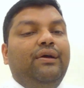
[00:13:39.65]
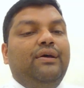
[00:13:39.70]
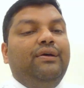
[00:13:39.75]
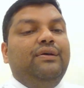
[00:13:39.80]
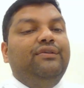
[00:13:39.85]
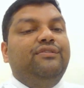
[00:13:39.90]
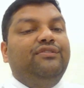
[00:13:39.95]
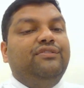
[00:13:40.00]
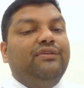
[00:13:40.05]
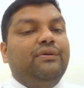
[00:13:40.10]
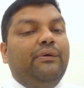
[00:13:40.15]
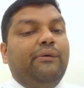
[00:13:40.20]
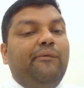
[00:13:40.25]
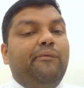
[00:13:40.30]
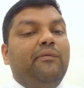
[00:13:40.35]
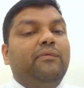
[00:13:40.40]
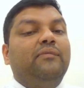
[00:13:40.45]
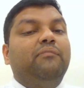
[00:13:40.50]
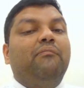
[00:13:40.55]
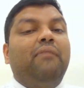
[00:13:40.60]

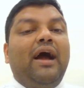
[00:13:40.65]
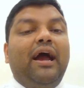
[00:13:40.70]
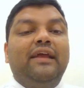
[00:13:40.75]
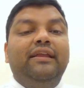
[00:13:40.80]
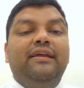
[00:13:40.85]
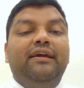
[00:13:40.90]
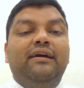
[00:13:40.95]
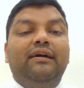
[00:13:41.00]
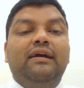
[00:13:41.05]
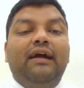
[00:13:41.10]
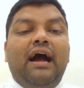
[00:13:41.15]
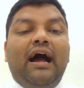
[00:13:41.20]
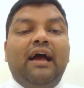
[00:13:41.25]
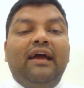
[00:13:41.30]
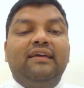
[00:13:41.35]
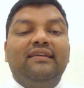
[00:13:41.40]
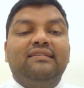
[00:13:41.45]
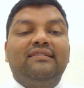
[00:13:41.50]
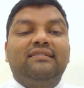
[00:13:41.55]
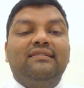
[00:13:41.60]
So, my dear
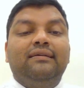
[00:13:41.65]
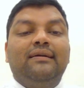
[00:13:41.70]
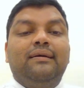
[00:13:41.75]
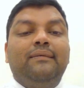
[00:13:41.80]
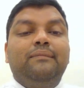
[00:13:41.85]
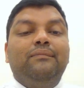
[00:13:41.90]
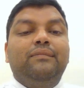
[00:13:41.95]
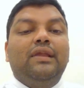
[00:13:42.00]
guys,